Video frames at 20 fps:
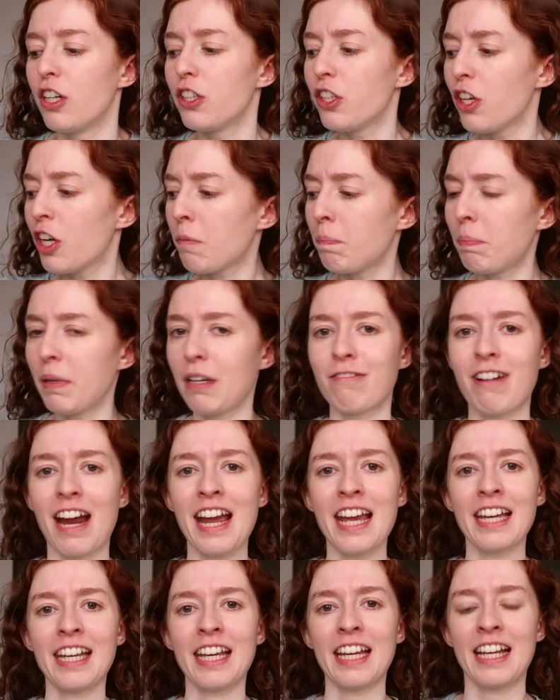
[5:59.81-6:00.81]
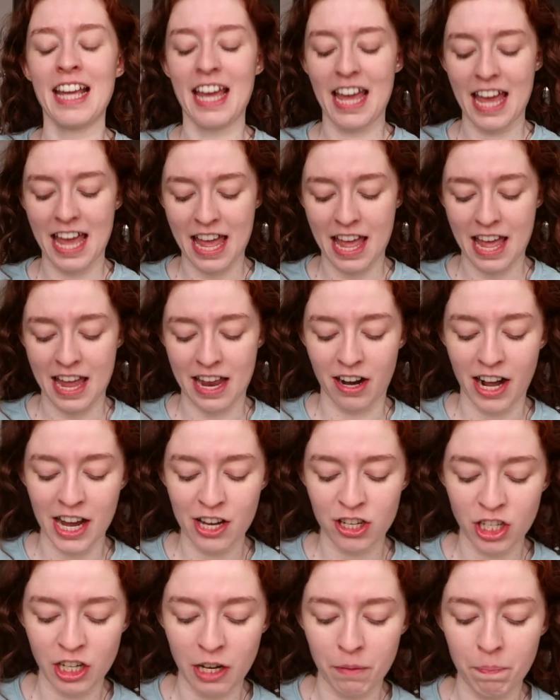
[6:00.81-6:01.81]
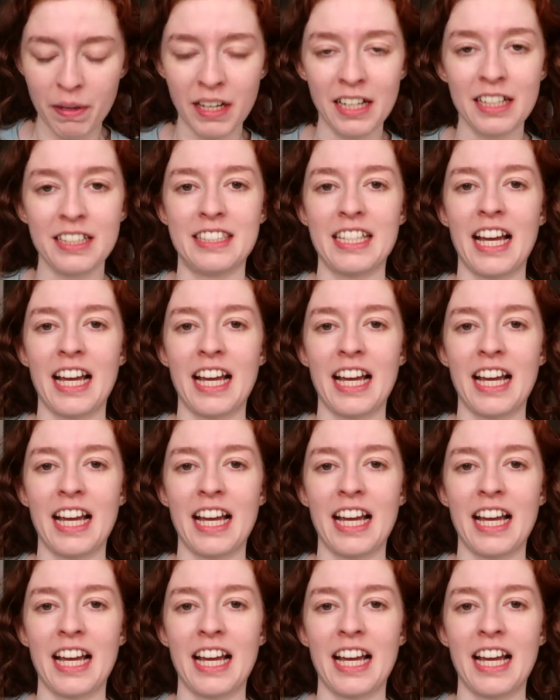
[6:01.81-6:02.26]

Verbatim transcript: You'd be raking it in. I should have been a